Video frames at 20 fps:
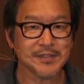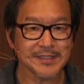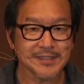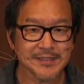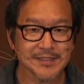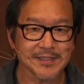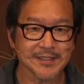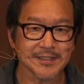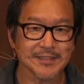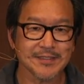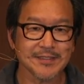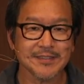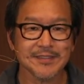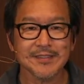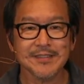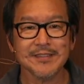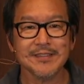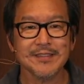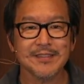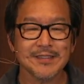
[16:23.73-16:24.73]
isn't it?
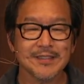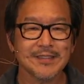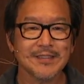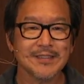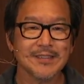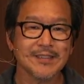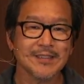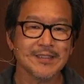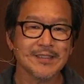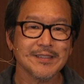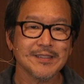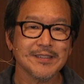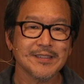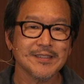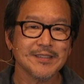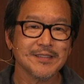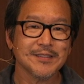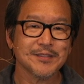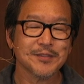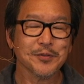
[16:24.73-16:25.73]

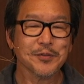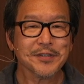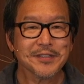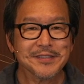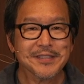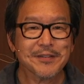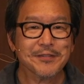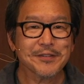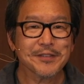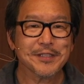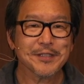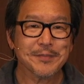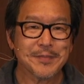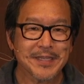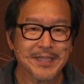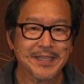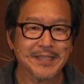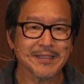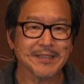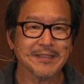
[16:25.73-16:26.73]
So what does that really
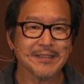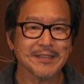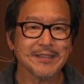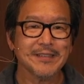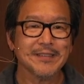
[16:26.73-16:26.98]
mean?